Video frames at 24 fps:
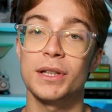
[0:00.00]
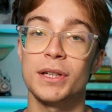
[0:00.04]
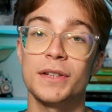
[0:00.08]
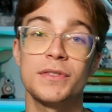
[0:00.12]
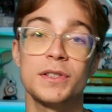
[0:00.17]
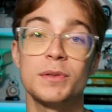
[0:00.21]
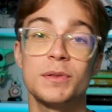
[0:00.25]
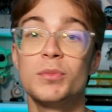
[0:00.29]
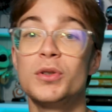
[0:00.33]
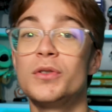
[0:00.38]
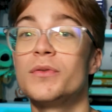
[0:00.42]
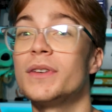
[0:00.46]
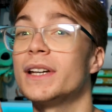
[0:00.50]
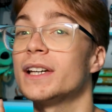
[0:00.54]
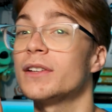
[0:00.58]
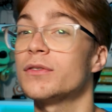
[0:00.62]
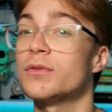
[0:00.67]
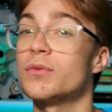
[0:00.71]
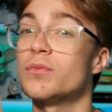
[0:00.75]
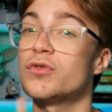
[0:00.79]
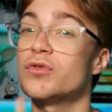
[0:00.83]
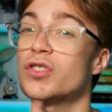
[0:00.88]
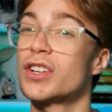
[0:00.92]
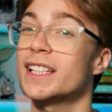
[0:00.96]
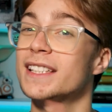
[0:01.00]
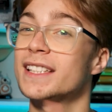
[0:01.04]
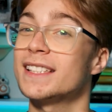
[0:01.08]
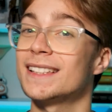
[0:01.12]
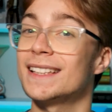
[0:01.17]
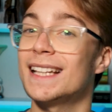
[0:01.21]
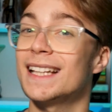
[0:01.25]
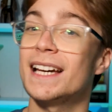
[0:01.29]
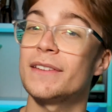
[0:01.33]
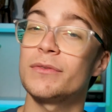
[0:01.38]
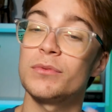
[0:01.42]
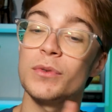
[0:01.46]
But if it's moving from right
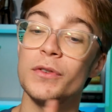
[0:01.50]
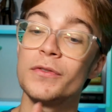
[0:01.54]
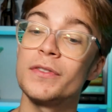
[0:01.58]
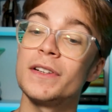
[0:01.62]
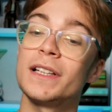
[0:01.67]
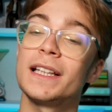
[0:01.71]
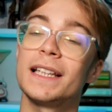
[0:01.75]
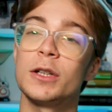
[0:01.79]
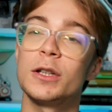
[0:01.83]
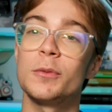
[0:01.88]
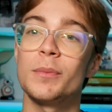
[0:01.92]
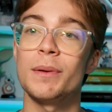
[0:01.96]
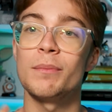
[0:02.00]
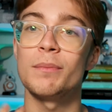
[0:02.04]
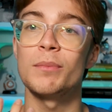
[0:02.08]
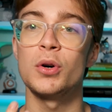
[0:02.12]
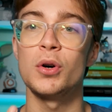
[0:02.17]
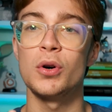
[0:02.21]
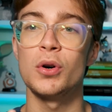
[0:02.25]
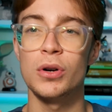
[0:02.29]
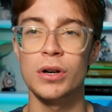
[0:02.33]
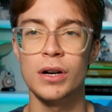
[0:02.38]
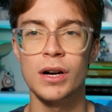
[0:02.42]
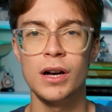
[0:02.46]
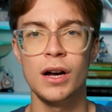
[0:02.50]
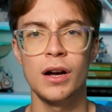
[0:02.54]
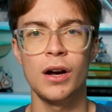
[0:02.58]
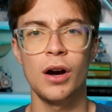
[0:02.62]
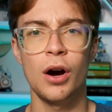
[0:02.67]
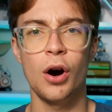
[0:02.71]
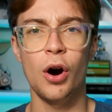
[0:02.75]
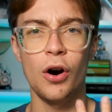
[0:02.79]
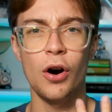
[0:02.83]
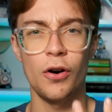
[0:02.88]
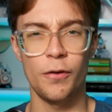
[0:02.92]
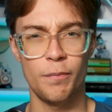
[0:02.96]
to left, we feel a little bit more
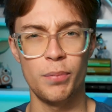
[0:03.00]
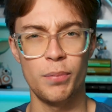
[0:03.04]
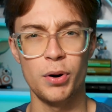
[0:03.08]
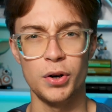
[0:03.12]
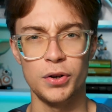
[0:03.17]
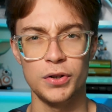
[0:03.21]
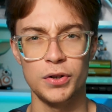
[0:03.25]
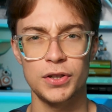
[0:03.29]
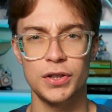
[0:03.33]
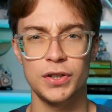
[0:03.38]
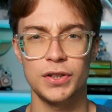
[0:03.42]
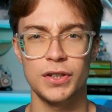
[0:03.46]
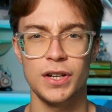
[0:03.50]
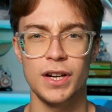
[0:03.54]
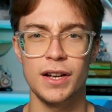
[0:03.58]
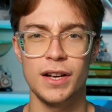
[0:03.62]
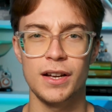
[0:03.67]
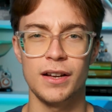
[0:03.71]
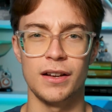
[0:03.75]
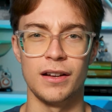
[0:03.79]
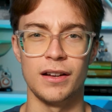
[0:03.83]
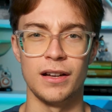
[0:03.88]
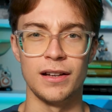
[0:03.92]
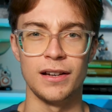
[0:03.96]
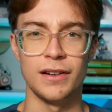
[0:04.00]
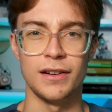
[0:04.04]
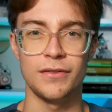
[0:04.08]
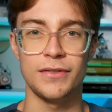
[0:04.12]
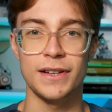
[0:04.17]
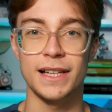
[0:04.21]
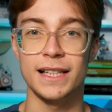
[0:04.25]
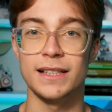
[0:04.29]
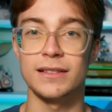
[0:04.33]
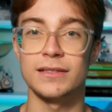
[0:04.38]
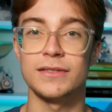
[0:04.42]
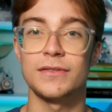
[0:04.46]
off-put,
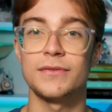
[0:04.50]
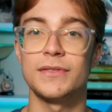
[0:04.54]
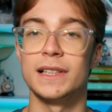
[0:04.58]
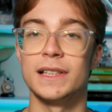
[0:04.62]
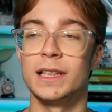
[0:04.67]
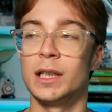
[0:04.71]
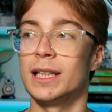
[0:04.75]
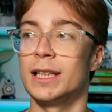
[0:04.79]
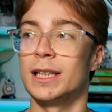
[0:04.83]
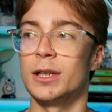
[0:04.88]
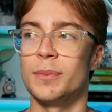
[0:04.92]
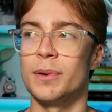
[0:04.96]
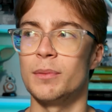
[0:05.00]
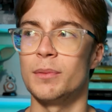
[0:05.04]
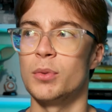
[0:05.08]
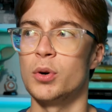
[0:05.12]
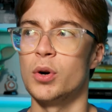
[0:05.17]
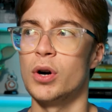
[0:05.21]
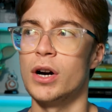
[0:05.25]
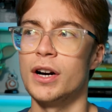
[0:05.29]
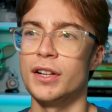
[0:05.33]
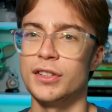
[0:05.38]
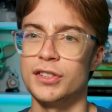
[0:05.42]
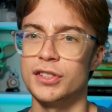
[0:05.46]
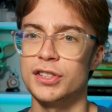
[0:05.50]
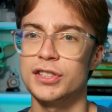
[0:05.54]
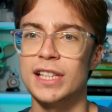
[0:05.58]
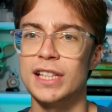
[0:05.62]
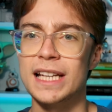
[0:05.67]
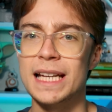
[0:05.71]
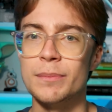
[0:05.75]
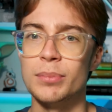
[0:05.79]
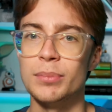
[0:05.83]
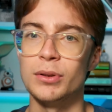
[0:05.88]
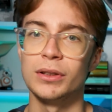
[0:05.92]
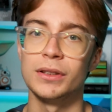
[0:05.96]
and things feel a little bit more
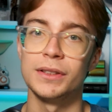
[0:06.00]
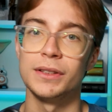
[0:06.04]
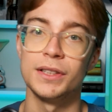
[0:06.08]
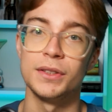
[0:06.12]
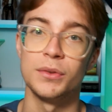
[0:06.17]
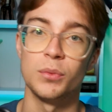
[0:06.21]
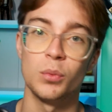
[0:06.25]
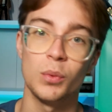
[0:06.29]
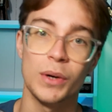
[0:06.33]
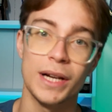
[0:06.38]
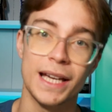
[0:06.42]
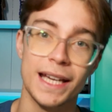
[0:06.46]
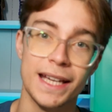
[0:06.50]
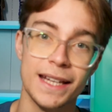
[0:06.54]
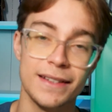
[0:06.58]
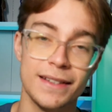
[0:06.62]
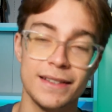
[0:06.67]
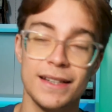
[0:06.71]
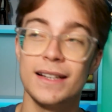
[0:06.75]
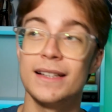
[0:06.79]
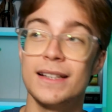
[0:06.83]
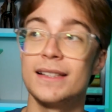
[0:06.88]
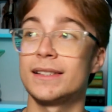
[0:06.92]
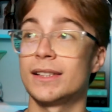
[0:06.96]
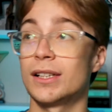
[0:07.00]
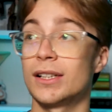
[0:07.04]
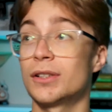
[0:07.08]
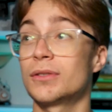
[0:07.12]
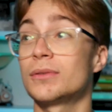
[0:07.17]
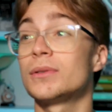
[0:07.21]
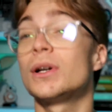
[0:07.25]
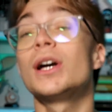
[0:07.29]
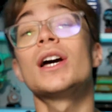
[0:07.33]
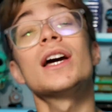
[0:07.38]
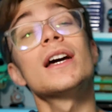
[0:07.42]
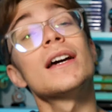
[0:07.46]
unstable and weird.
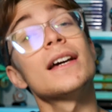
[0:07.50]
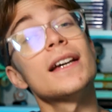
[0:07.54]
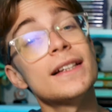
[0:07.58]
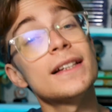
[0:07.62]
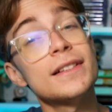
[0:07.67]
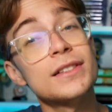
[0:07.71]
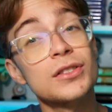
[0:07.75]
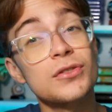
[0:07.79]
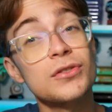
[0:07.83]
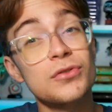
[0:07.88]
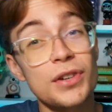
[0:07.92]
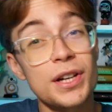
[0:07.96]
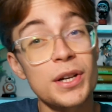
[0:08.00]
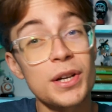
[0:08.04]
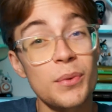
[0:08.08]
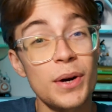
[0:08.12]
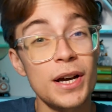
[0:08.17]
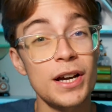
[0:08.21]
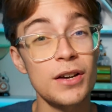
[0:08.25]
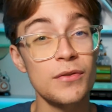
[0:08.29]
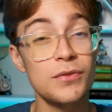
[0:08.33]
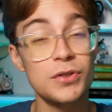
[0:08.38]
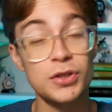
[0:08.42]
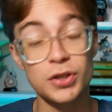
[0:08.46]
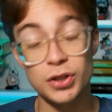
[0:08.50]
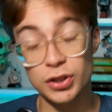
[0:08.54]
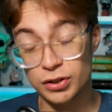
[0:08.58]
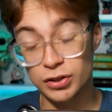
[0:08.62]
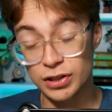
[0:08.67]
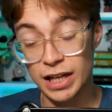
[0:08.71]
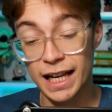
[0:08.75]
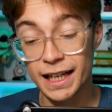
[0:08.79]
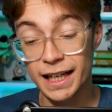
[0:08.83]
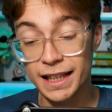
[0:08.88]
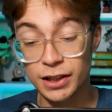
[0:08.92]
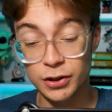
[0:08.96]
So it's a great way of
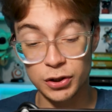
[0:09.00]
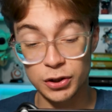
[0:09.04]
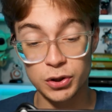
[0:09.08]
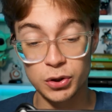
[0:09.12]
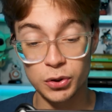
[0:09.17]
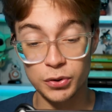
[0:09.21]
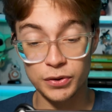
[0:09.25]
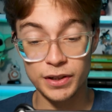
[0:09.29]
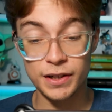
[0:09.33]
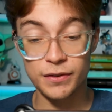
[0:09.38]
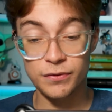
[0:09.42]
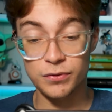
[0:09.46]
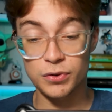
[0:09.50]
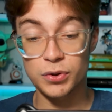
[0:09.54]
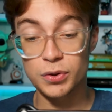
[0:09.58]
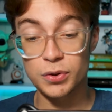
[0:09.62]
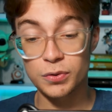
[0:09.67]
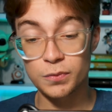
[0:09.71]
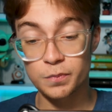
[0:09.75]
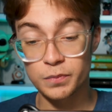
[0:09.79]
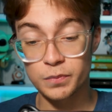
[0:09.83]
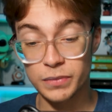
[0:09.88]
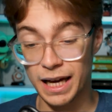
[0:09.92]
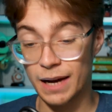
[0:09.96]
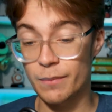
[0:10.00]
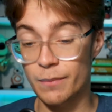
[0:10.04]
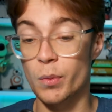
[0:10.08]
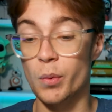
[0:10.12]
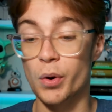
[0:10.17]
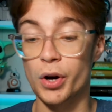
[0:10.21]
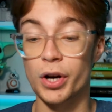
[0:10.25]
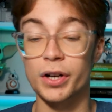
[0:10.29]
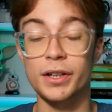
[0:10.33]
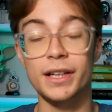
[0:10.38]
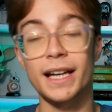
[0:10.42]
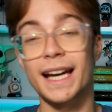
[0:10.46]
just telling a story through
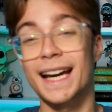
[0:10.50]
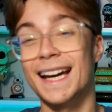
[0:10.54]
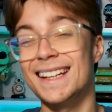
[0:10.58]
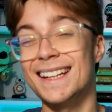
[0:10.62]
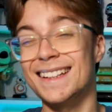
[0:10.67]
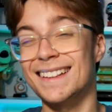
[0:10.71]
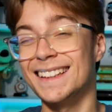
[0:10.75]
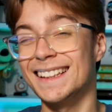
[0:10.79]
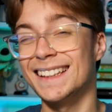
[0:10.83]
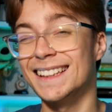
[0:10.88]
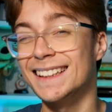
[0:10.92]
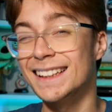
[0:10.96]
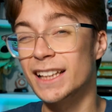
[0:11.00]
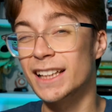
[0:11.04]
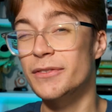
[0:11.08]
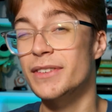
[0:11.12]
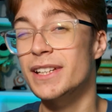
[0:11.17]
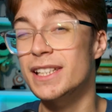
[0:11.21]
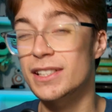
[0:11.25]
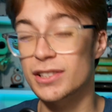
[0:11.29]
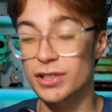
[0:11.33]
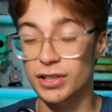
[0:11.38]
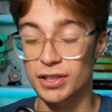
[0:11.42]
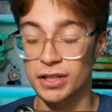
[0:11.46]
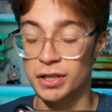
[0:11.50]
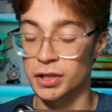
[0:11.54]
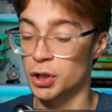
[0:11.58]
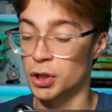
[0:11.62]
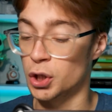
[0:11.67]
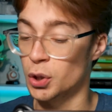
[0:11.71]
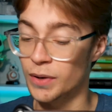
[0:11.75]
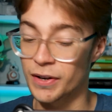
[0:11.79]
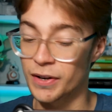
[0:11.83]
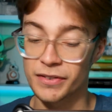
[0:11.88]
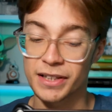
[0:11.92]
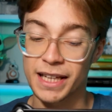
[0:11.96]
camera work, and I love it,
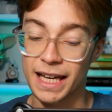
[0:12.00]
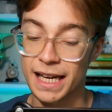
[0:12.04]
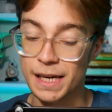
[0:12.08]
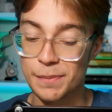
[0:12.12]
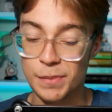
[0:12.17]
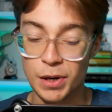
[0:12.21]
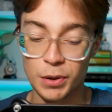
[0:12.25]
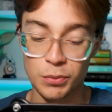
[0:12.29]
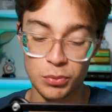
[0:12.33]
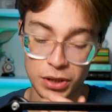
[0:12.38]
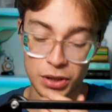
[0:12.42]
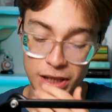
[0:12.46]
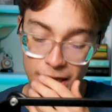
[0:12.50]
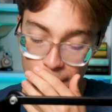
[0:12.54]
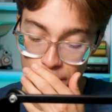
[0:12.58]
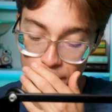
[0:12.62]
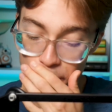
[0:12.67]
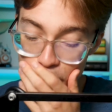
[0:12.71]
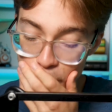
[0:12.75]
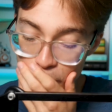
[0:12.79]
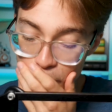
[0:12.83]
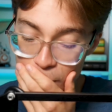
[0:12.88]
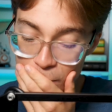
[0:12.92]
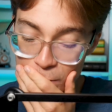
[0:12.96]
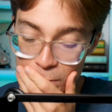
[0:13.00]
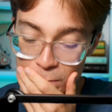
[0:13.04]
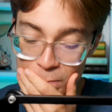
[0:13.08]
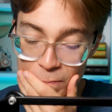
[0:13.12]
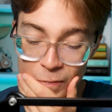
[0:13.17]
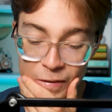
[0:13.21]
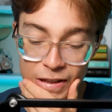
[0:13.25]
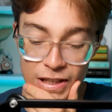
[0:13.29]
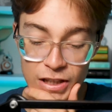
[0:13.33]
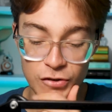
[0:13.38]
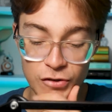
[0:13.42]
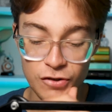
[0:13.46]
and whoever came up with that
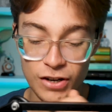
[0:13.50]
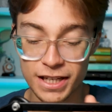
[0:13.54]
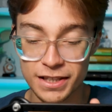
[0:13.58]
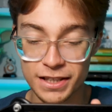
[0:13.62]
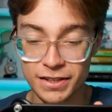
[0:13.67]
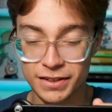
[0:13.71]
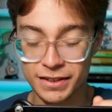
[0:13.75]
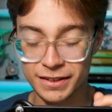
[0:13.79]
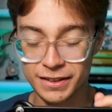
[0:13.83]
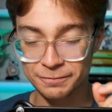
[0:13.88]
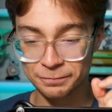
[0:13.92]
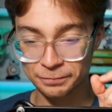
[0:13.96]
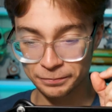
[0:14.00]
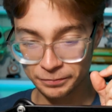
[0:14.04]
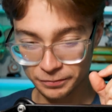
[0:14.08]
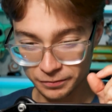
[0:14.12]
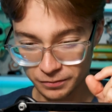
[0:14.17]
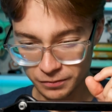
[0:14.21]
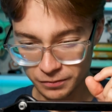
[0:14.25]
is great.